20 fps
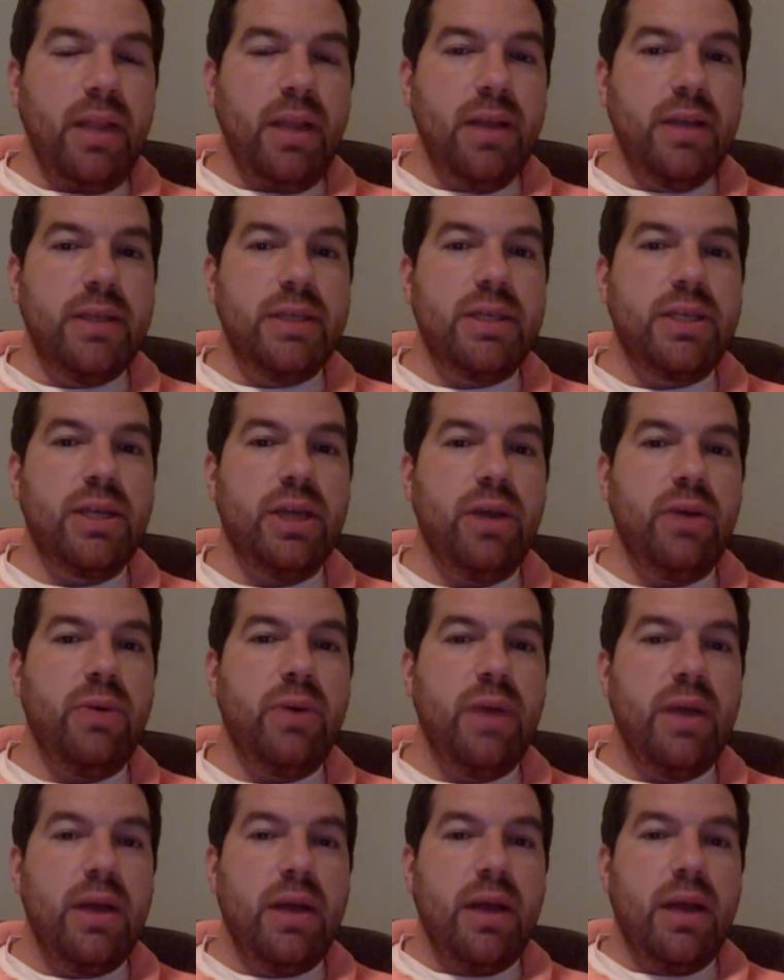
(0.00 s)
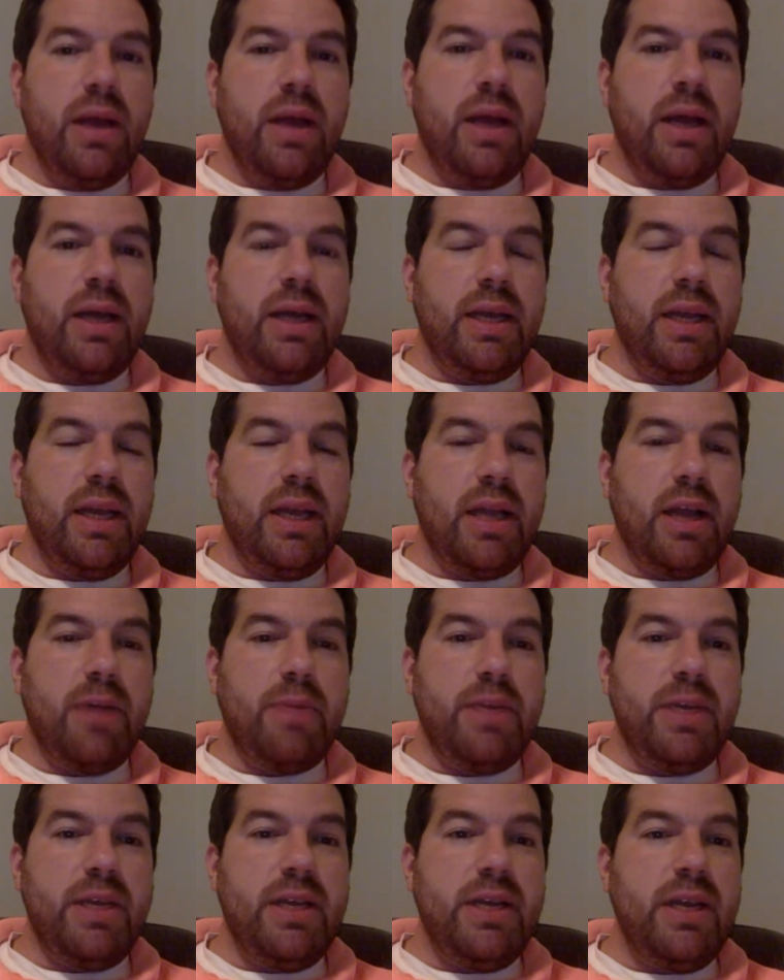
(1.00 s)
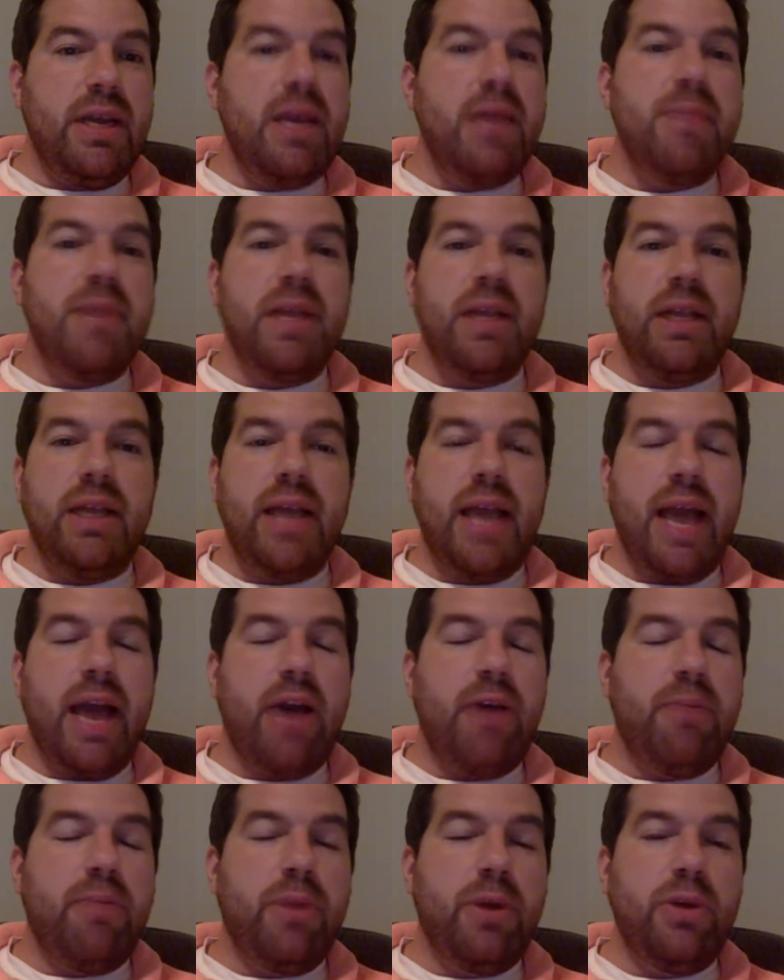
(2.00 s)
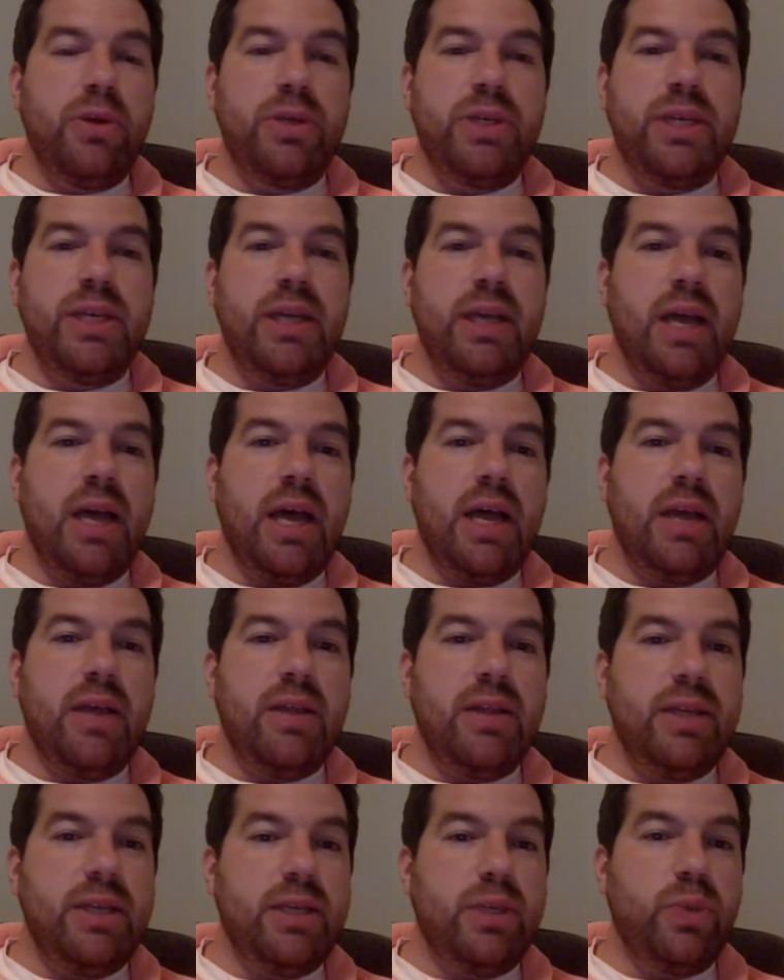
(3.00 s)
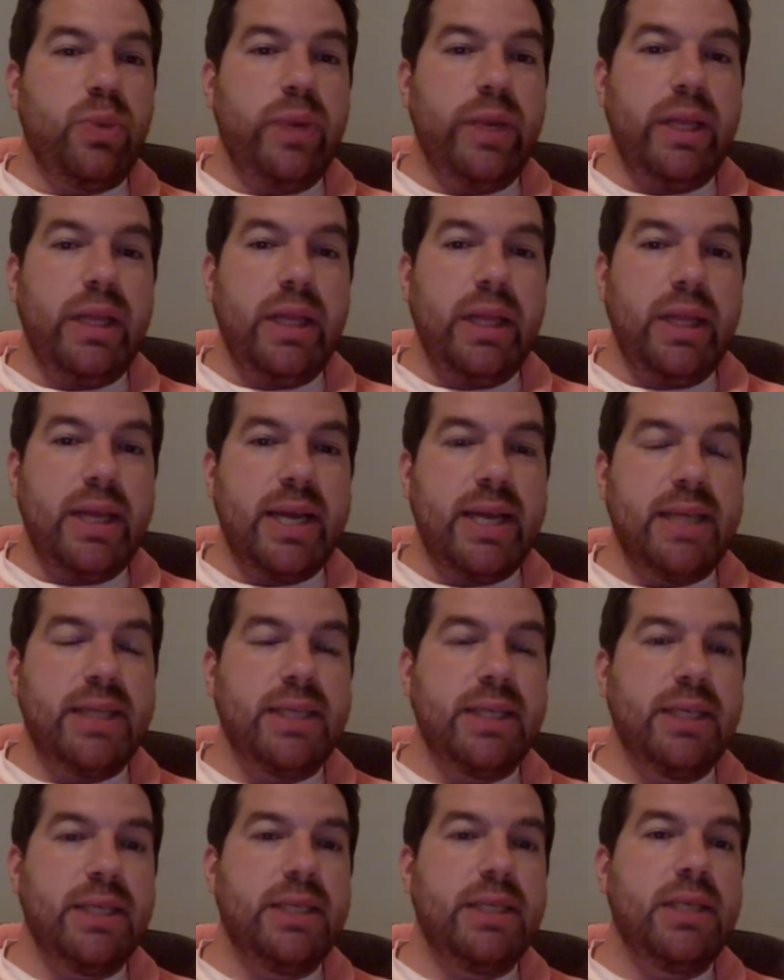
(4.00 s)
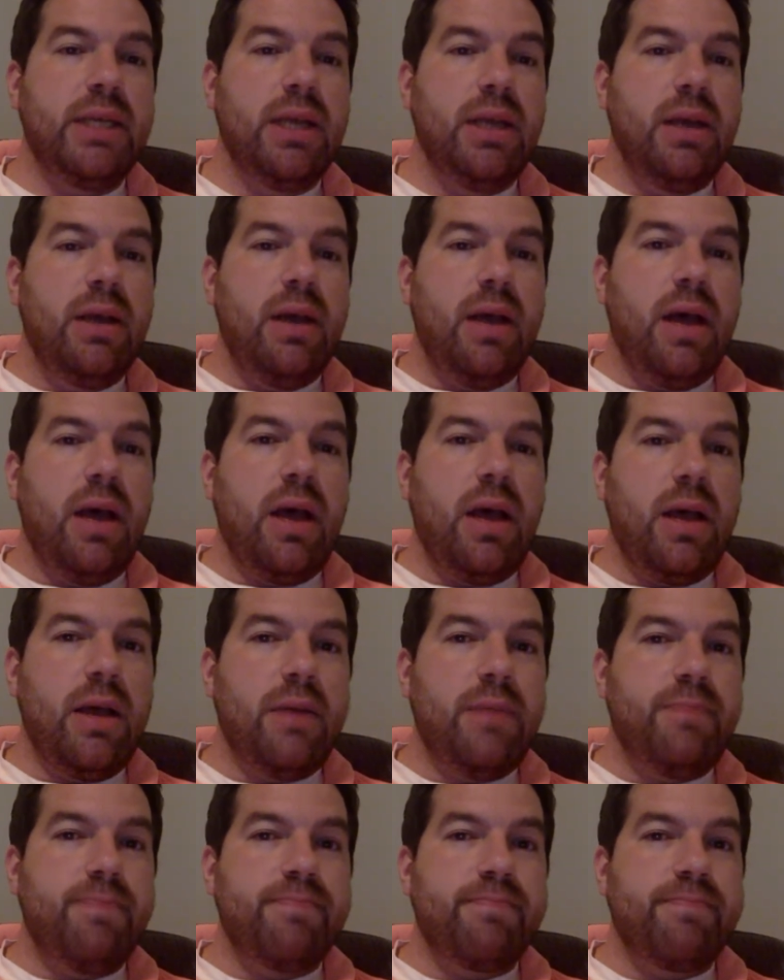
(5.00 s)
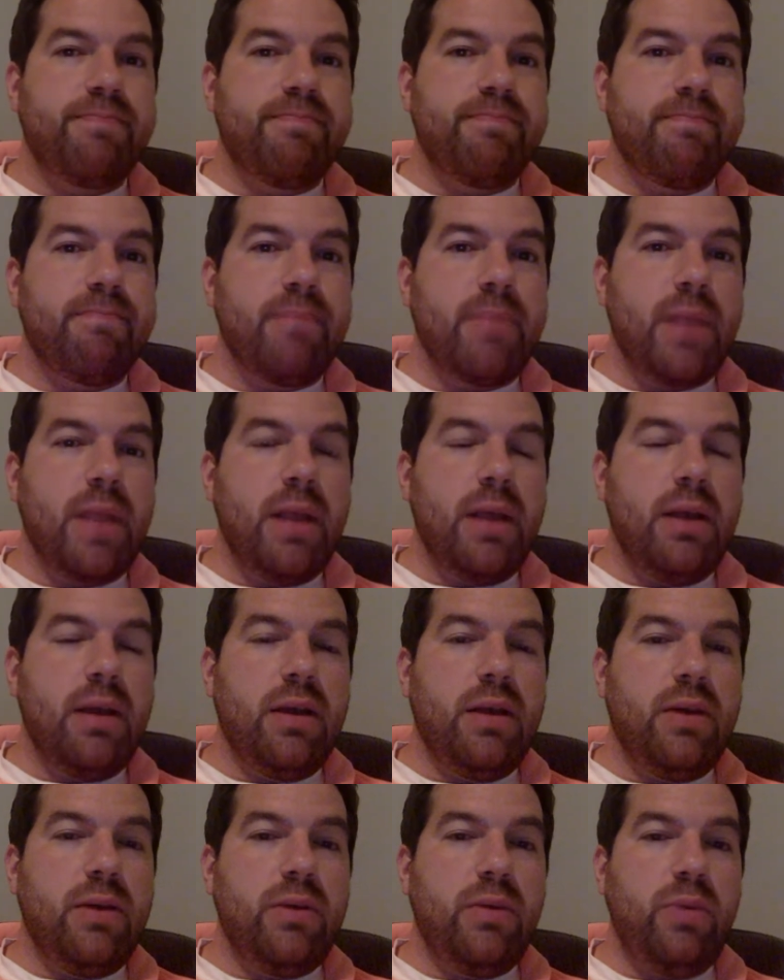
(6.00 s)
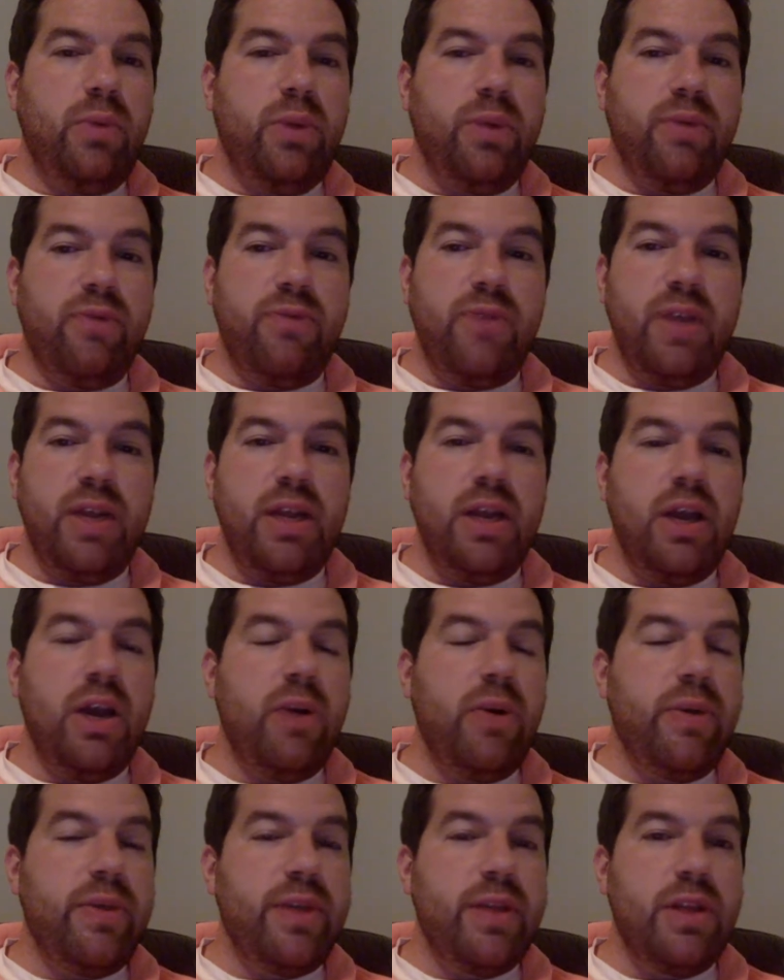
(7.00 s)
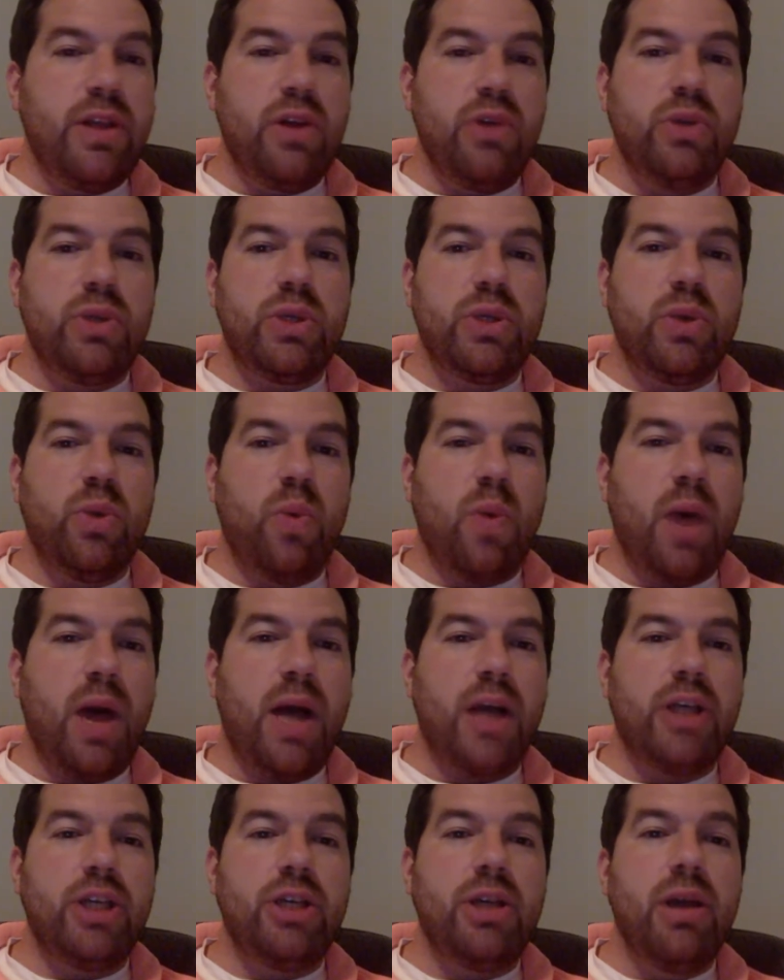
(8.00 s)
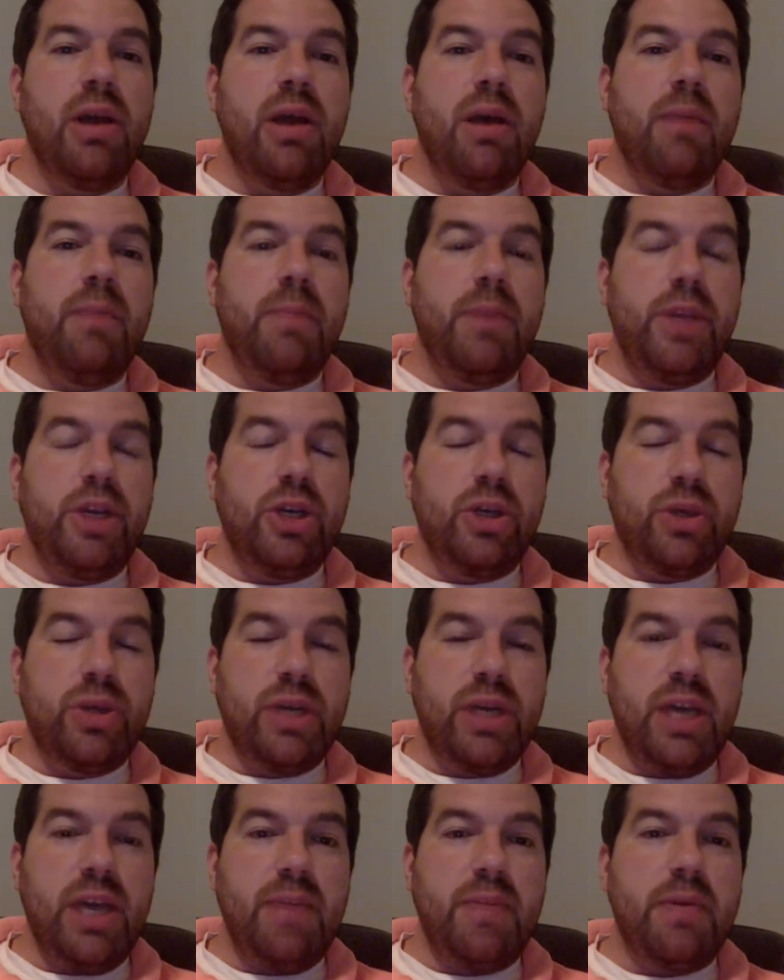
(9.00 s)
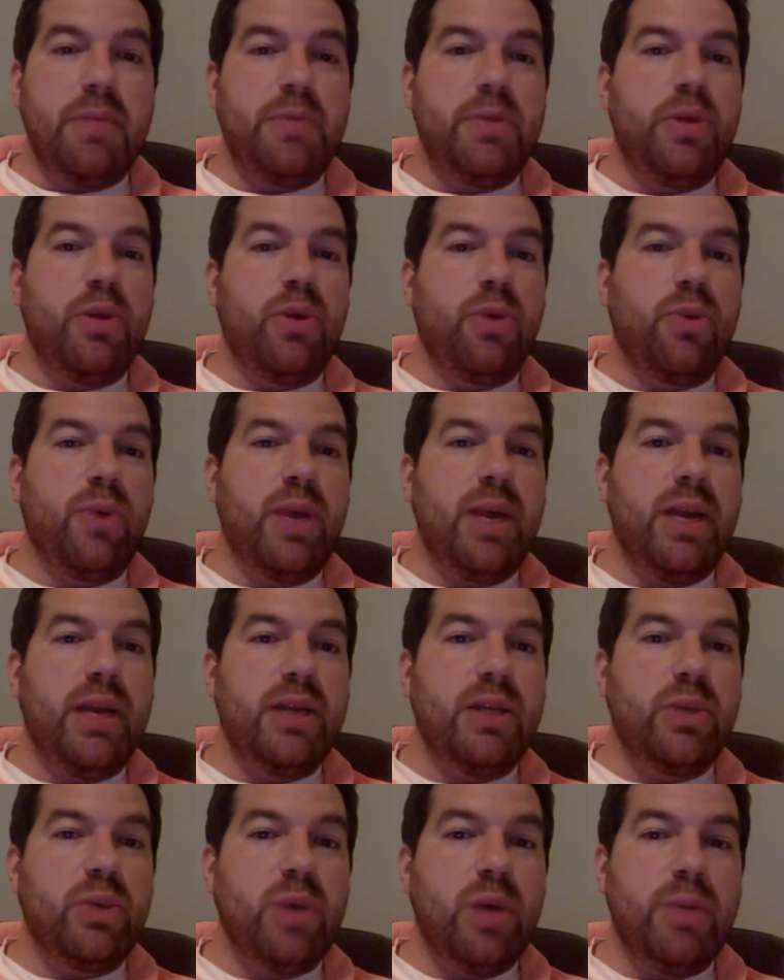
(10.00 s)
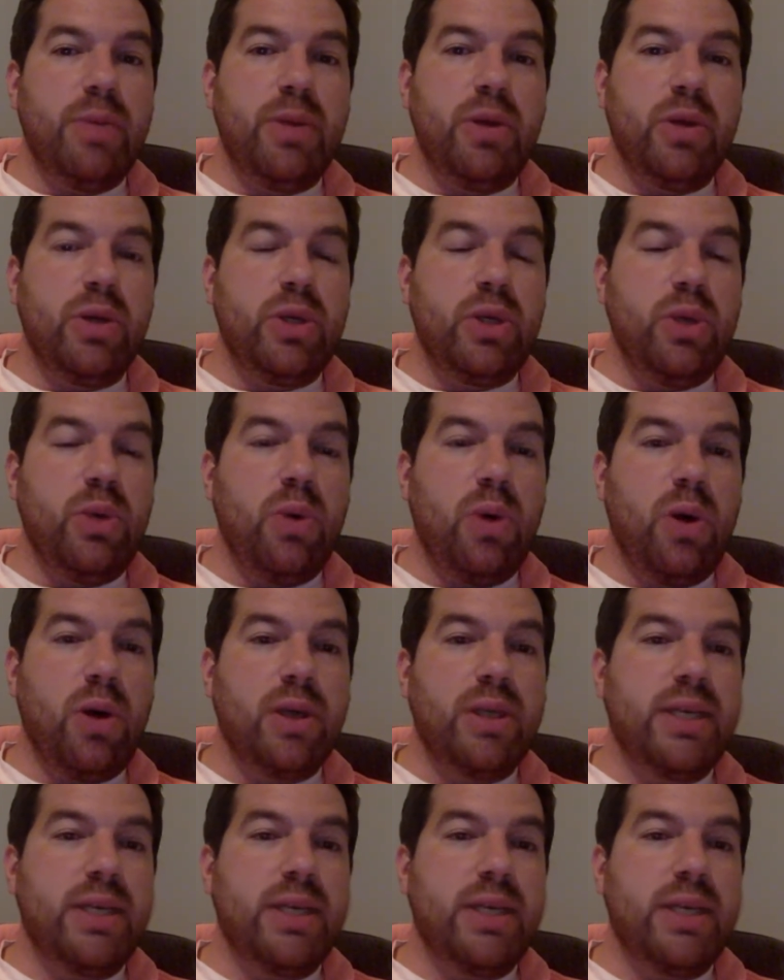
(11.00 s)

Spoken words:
And so again, I'll be emailing out and posting these weekly lessons with a video and the notes to watch. Be sure to keep up with your reading as well, because you are